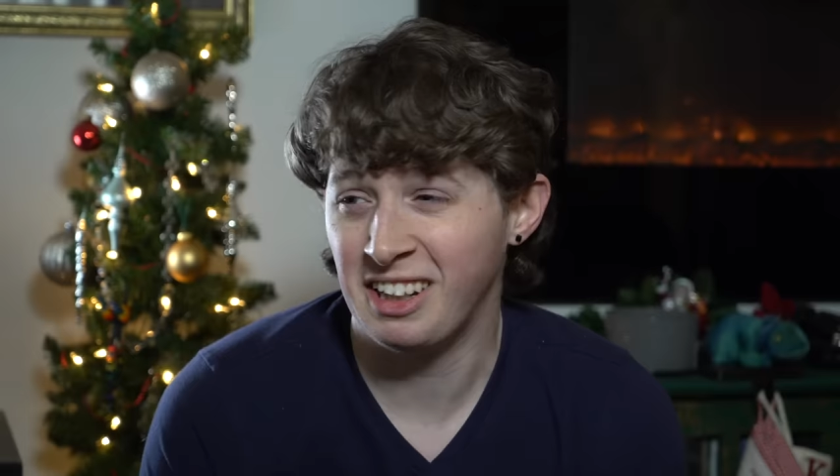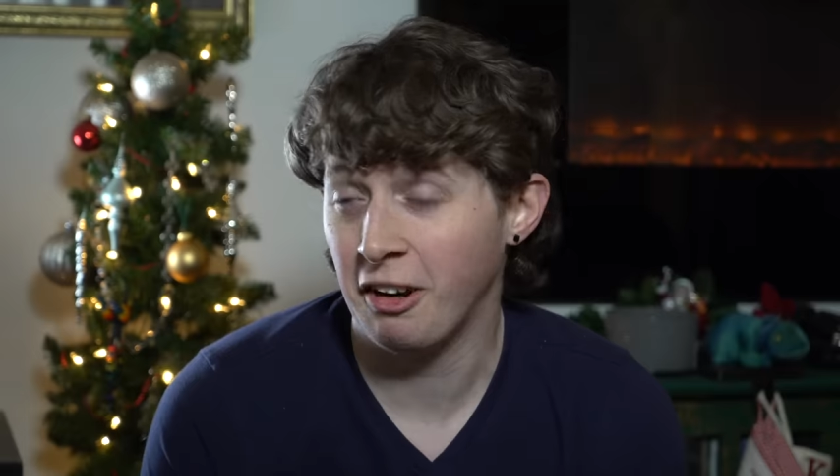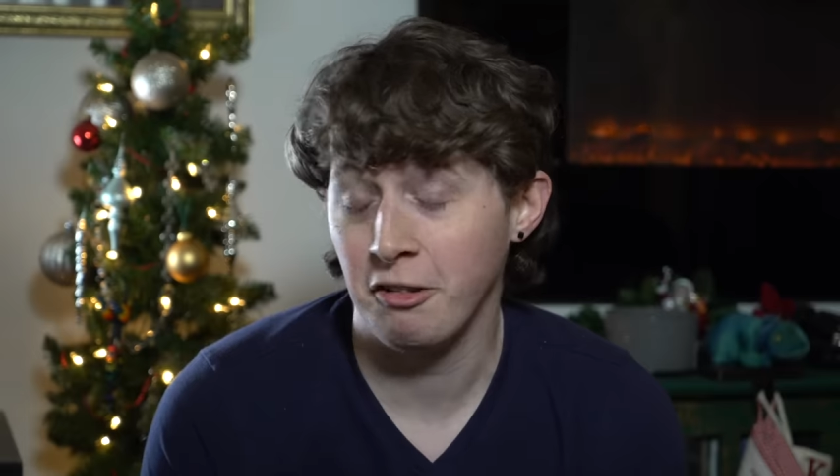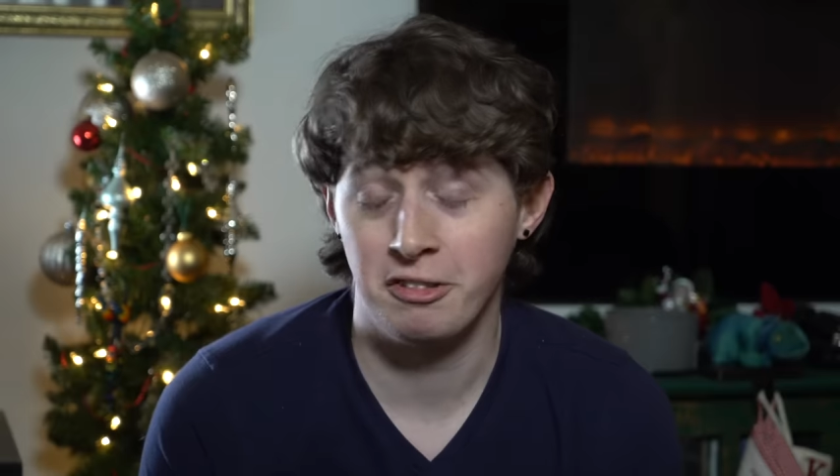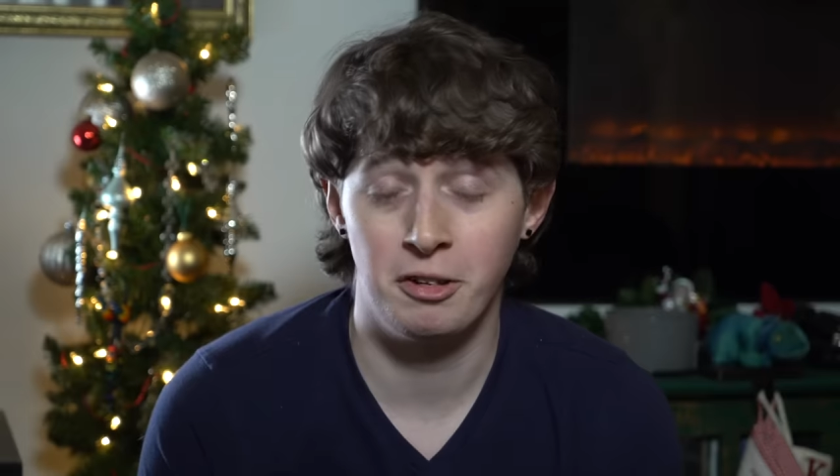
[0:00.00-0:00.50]
and it
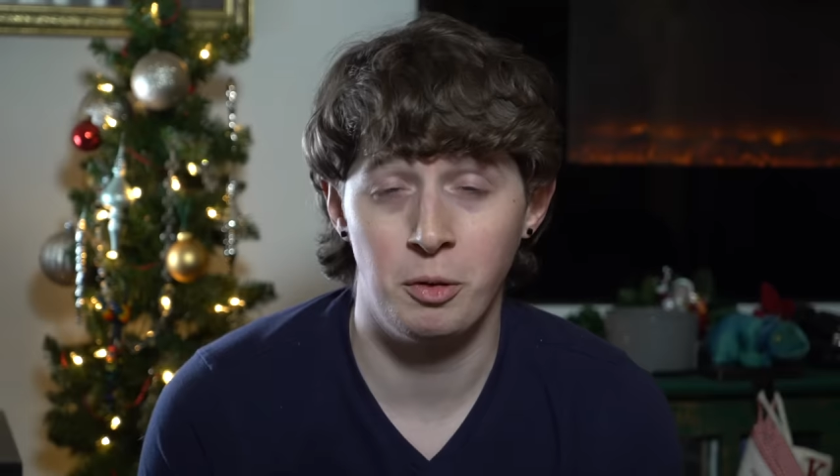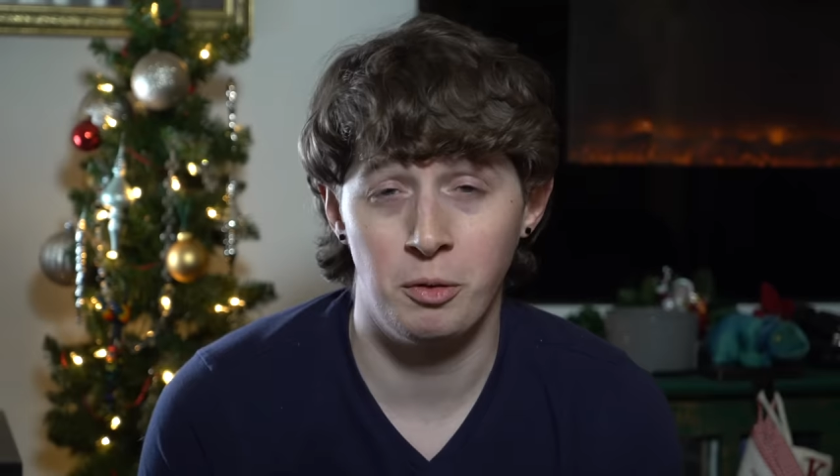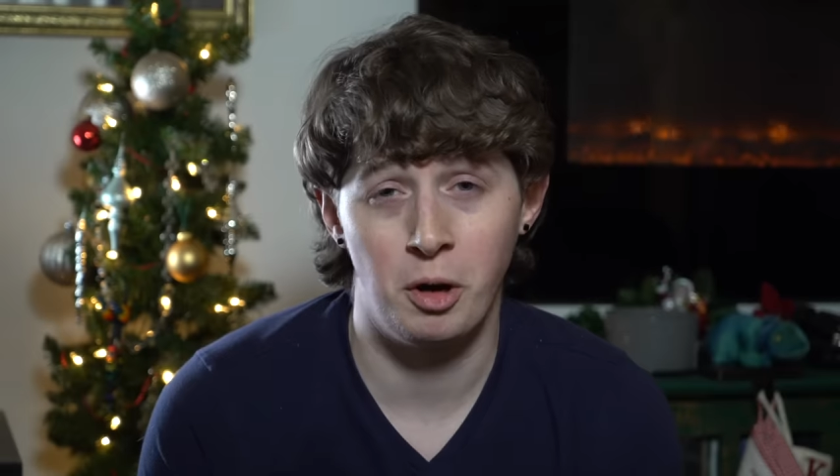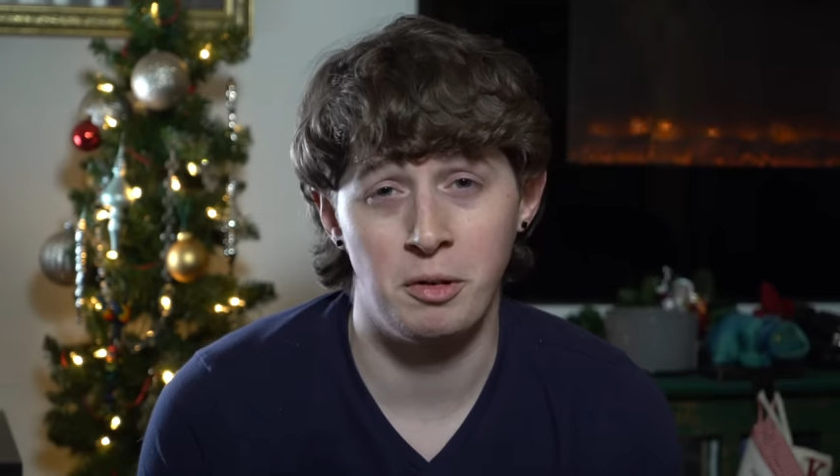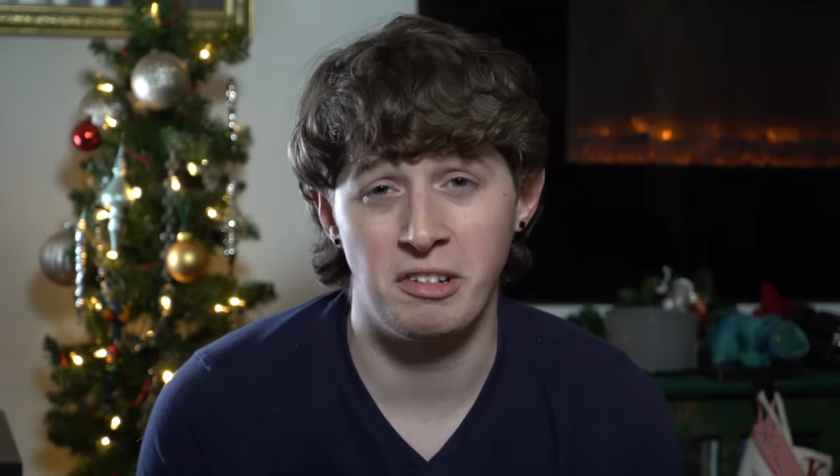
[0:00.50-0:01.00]

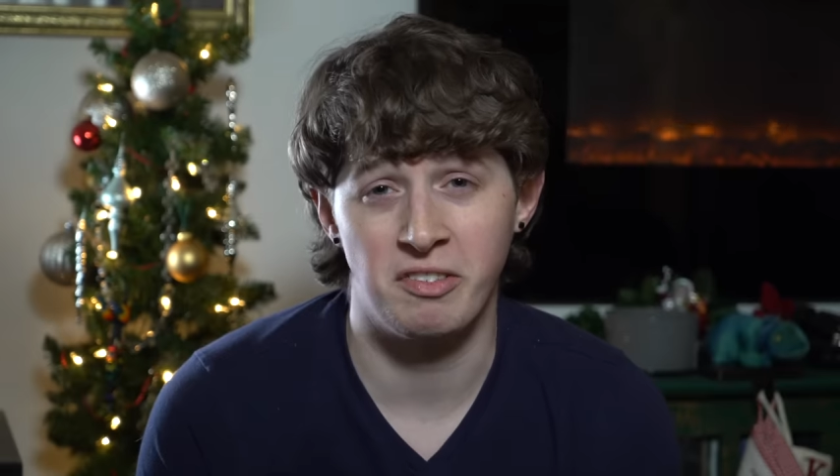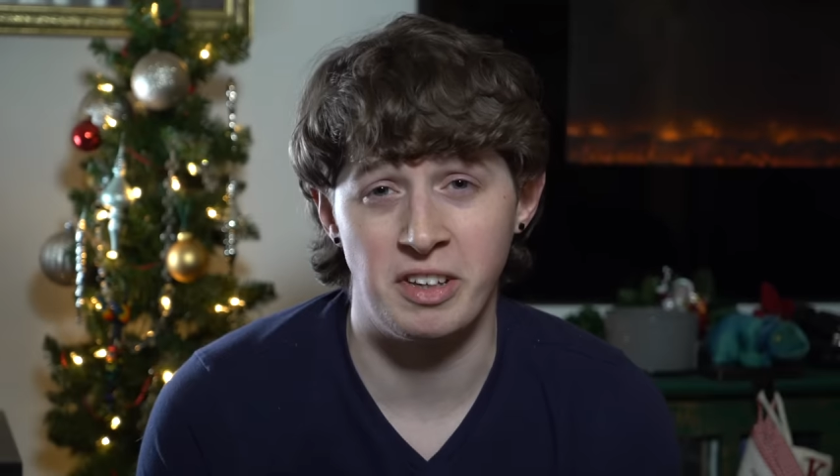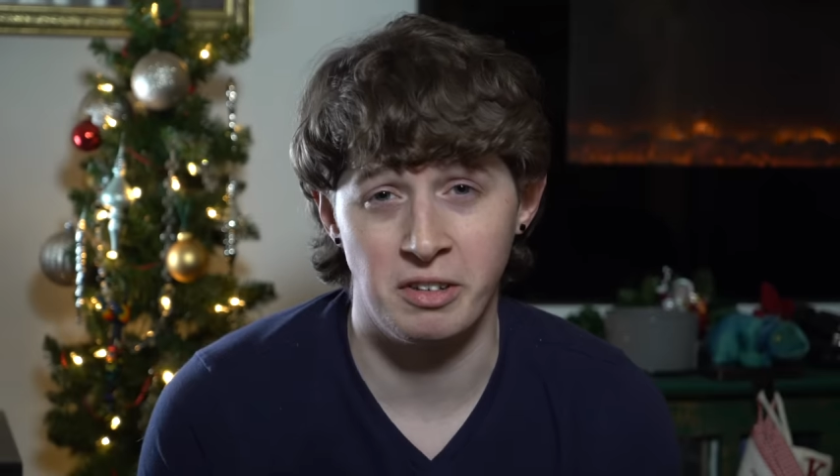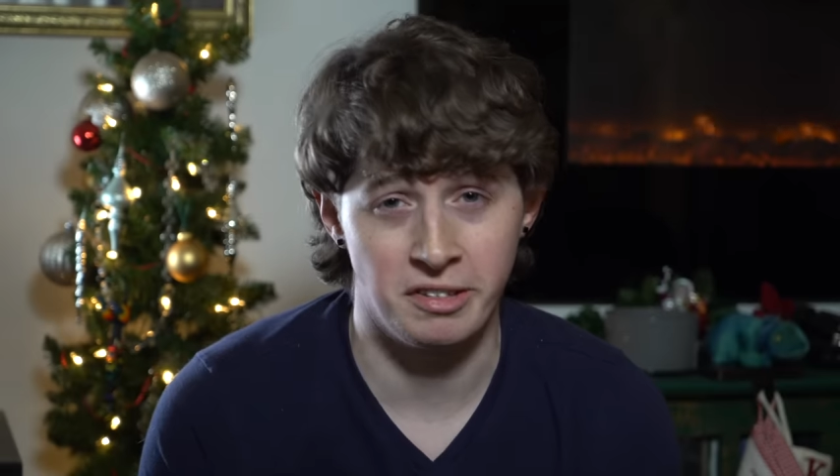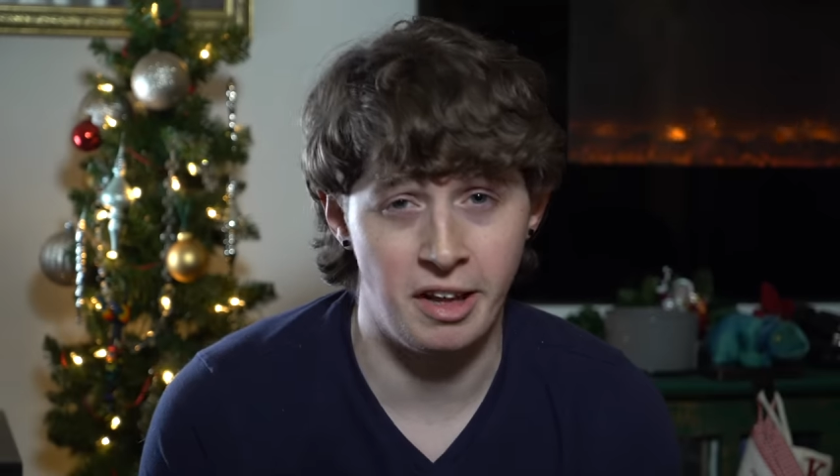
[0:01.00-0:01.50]
also always
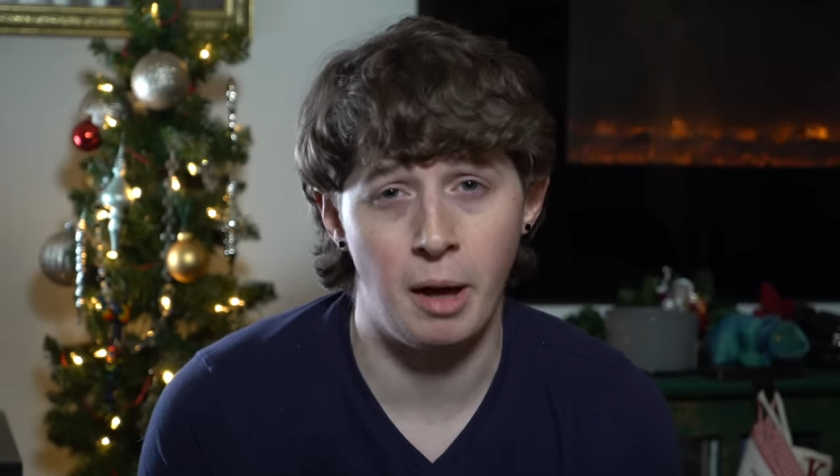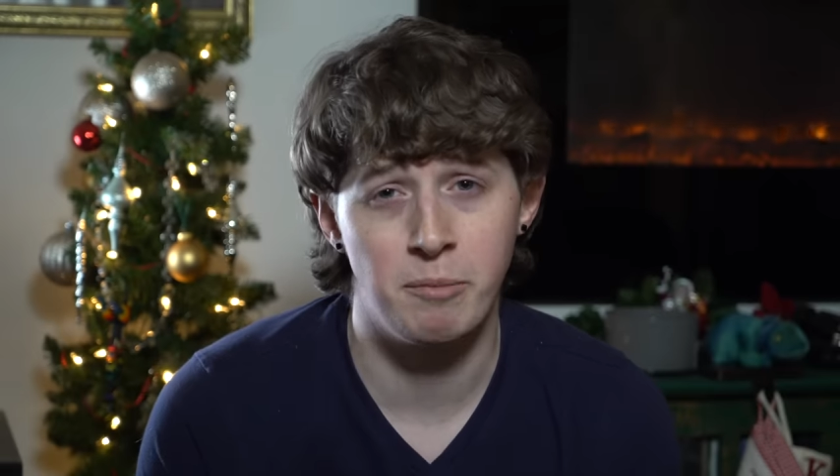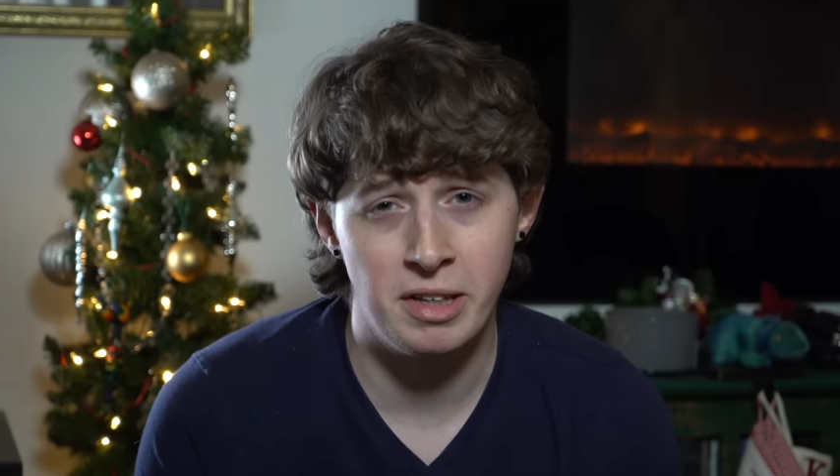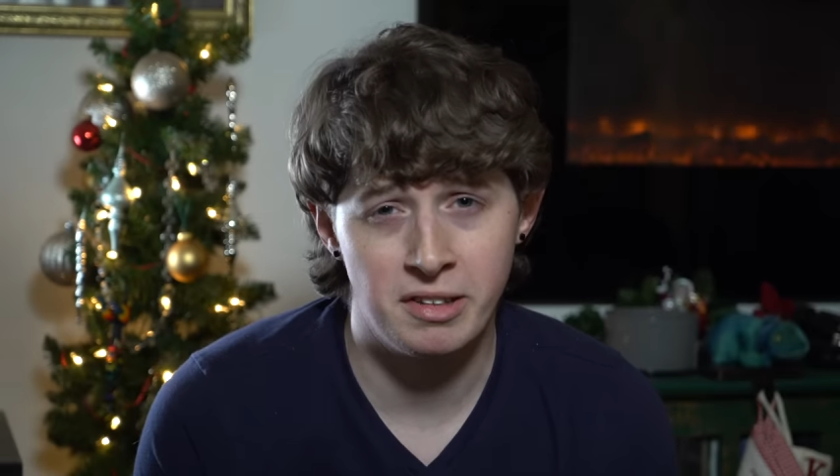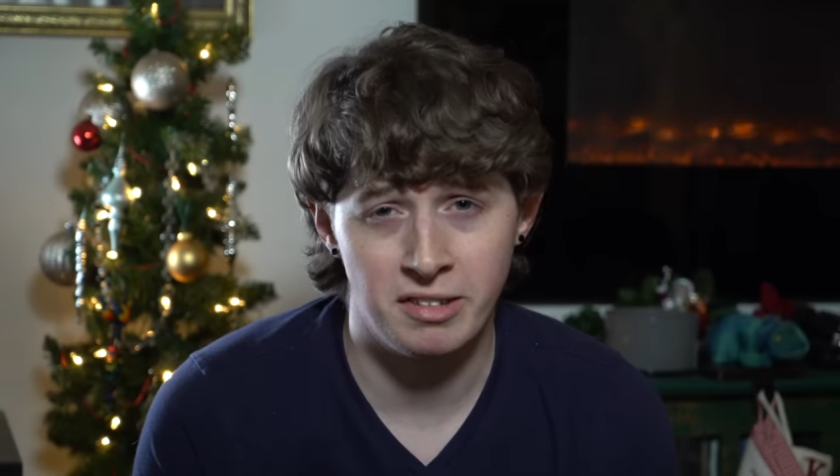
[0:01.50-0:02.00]
feels
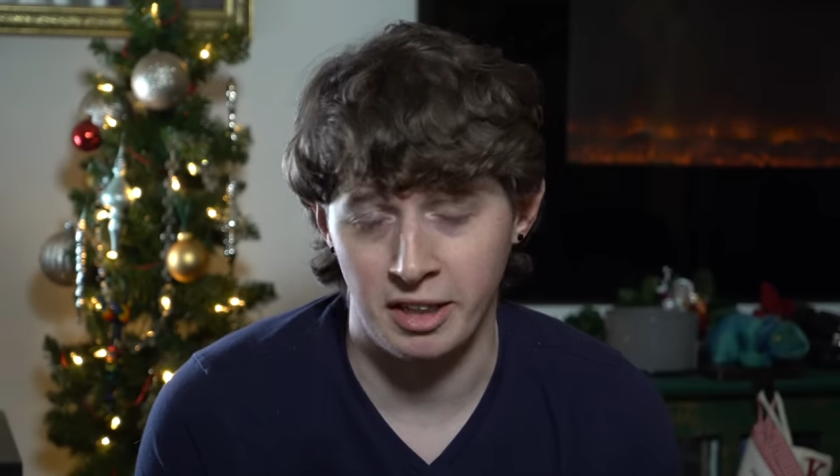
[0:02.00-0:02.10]
obvious,